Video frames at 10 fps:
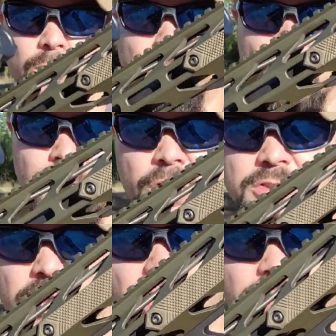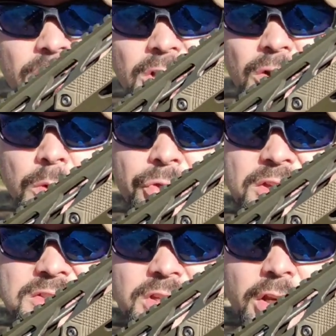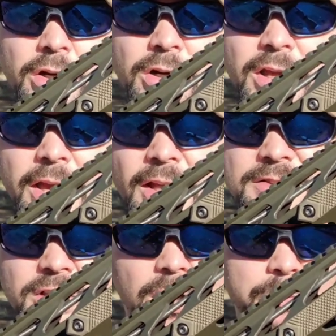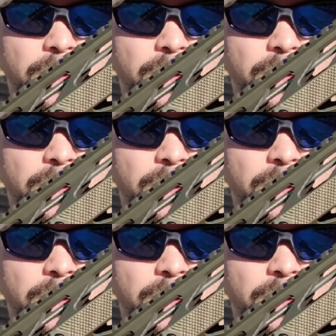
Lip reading: then we finished it off with a Stinger hand stop.